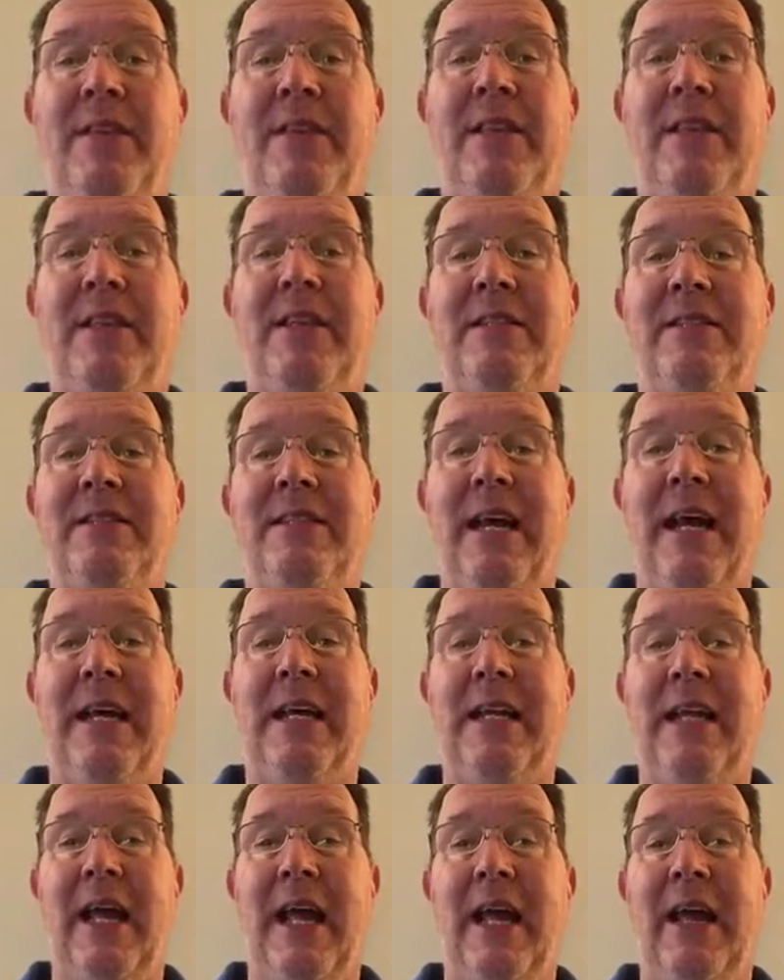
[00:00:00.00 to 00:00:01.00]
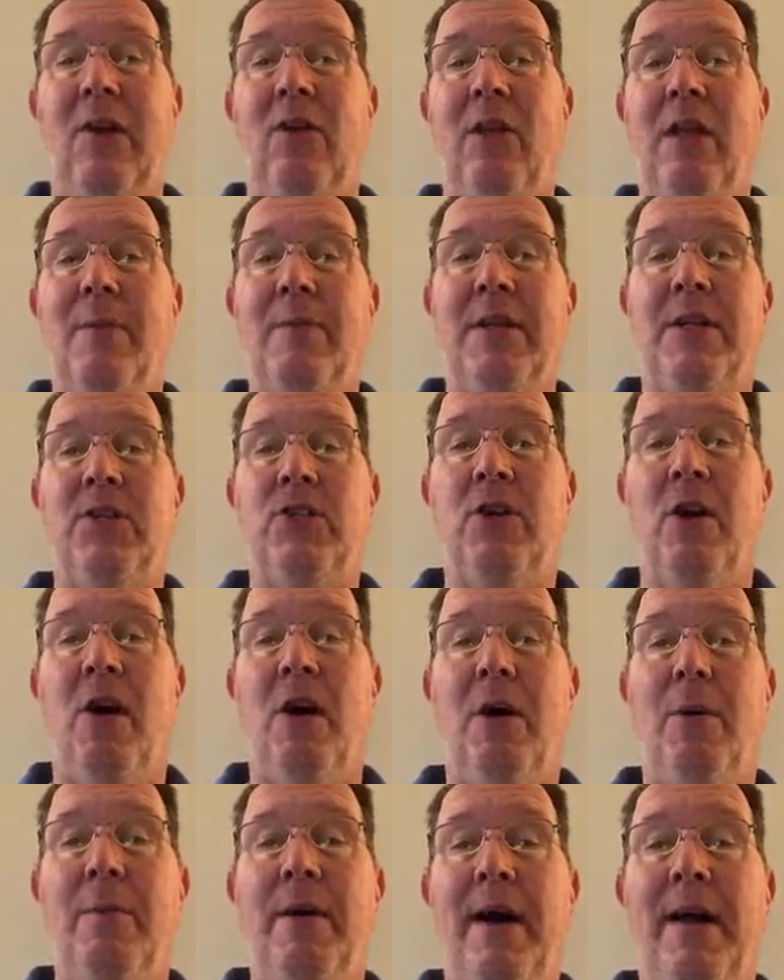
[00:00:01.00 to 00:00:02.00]
and then the second angle, I'm going to
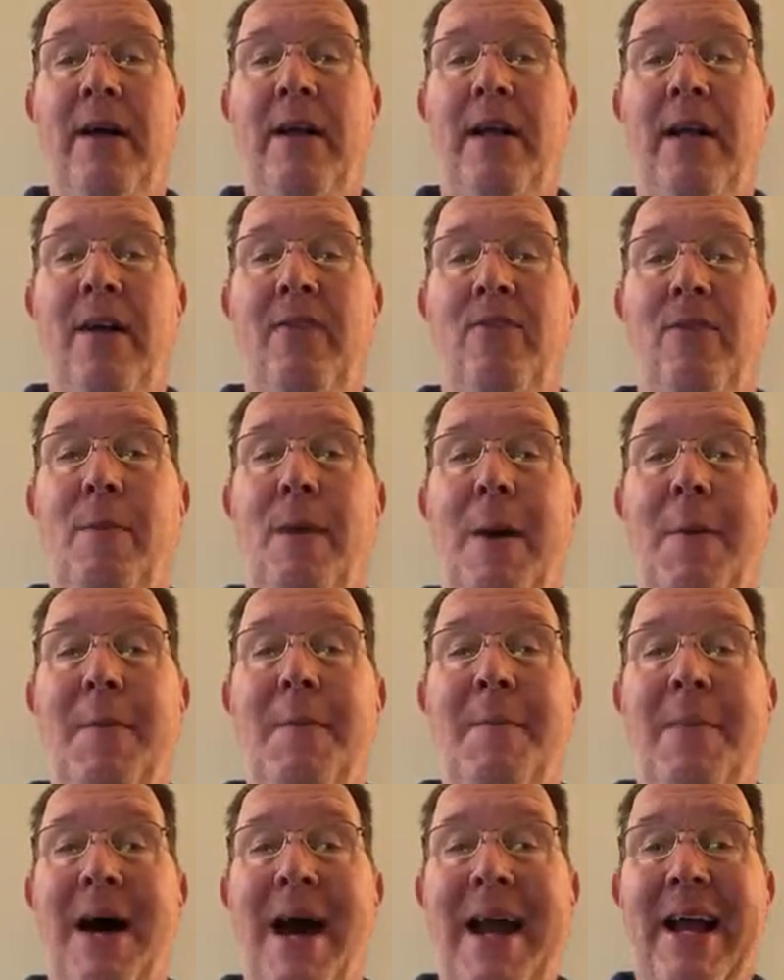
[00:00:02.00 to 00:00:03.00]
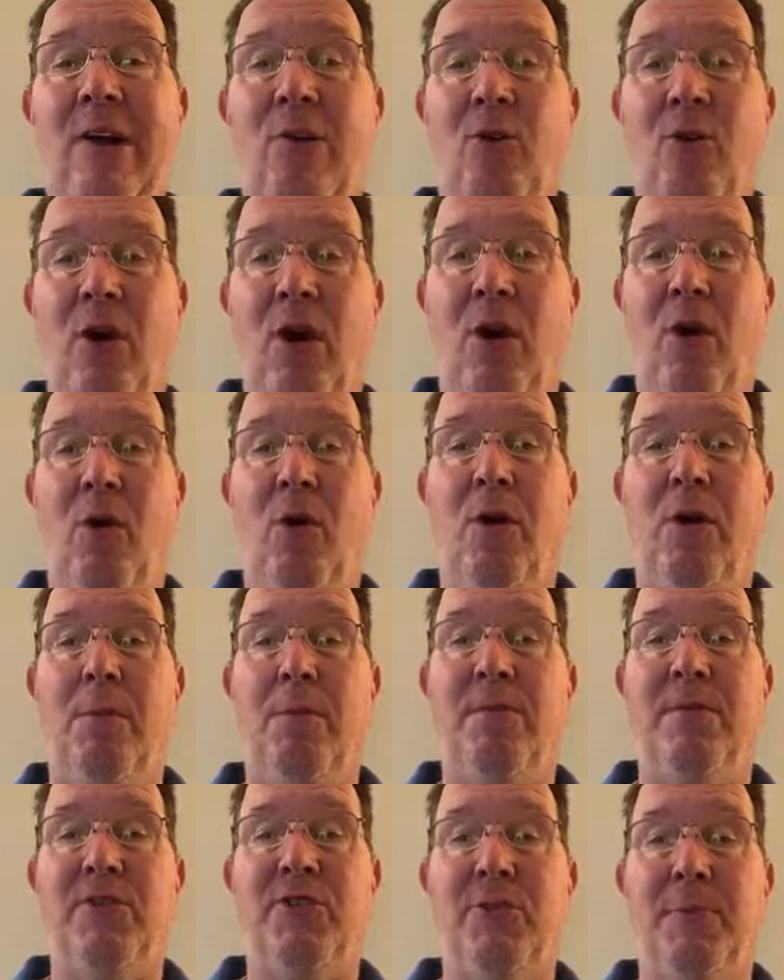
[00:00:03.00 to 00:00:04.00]
talk about it from a micro
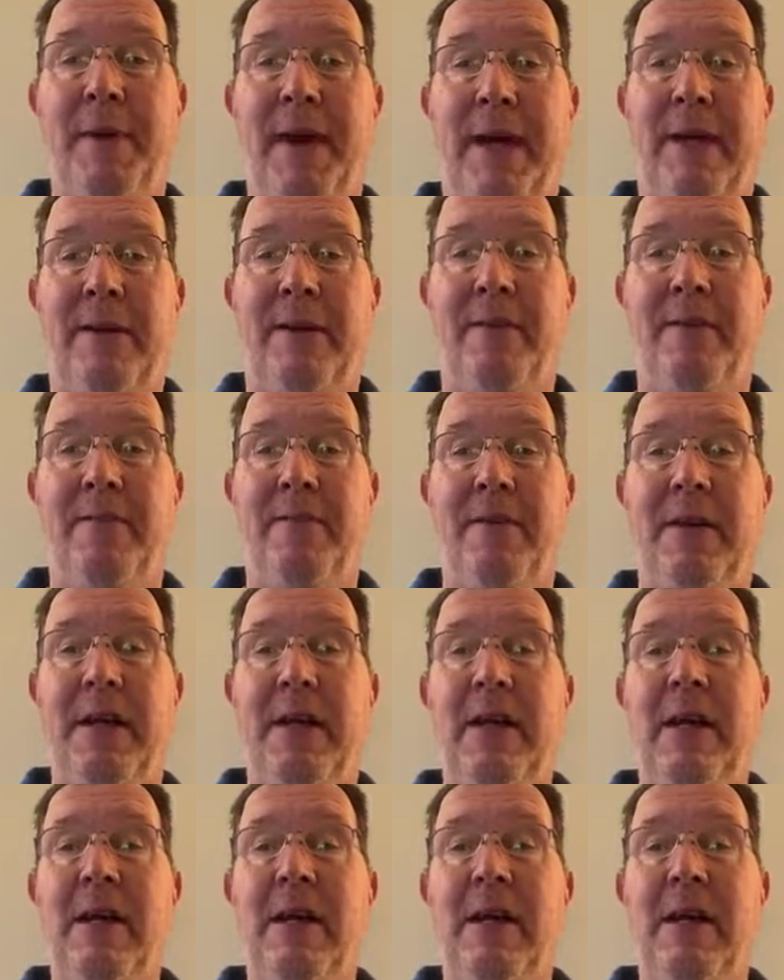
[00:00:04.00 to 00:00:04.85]
perspective.